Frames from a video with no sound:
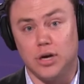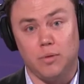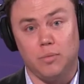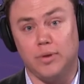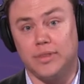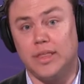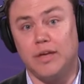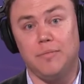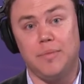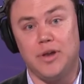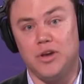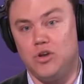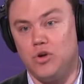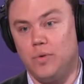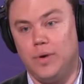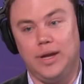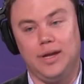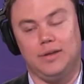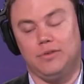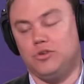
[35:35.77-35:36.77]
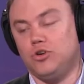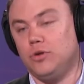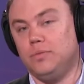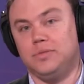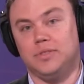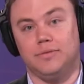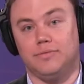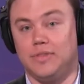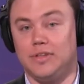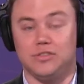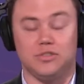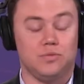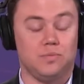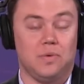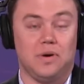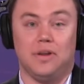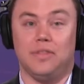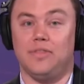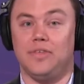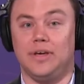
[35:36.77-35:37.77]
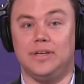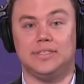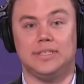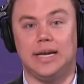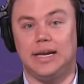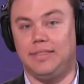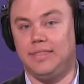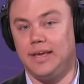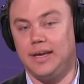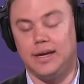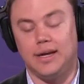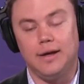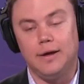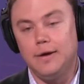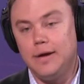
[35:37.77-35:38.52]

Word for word: what they've been doing in terms of this is one of the things that i think